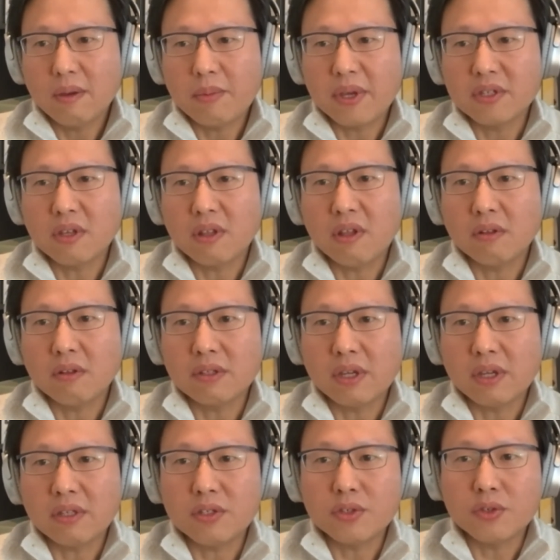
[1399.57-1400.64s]
pass along
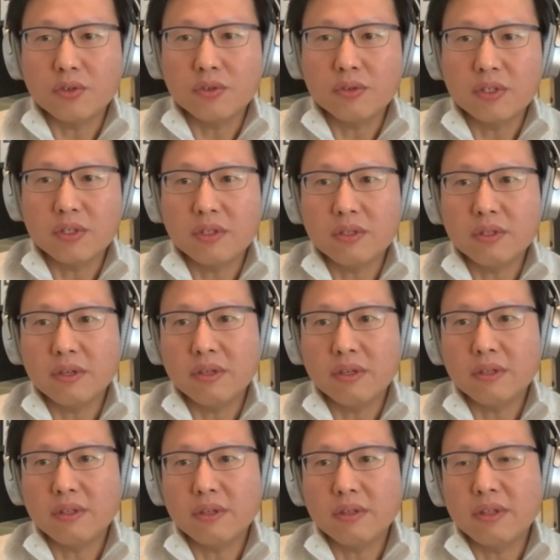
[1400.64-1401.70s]
that to
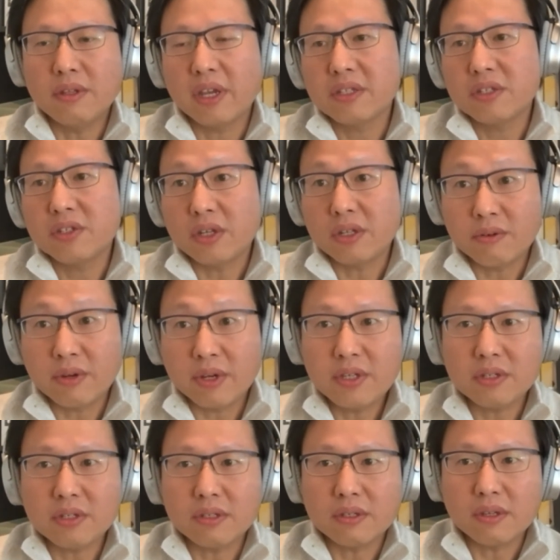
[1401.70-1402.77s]
the next
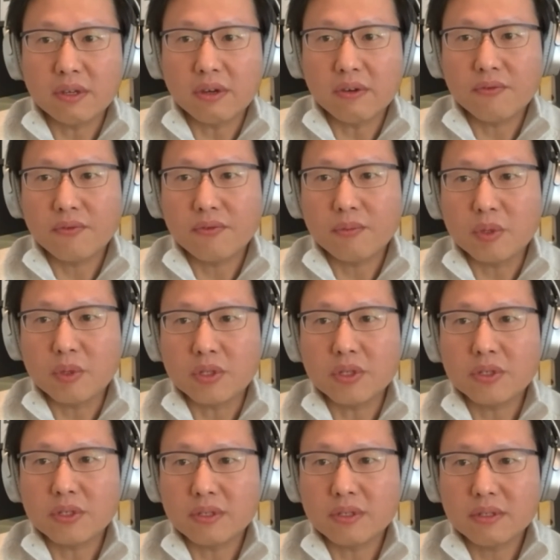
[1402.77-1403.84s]
generation of
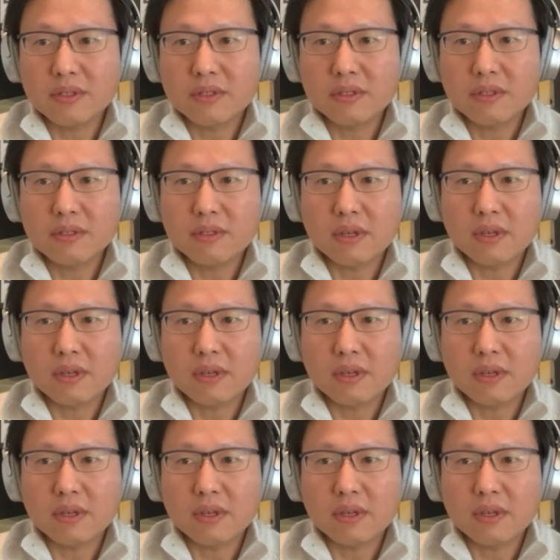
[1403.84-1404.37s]
musicians.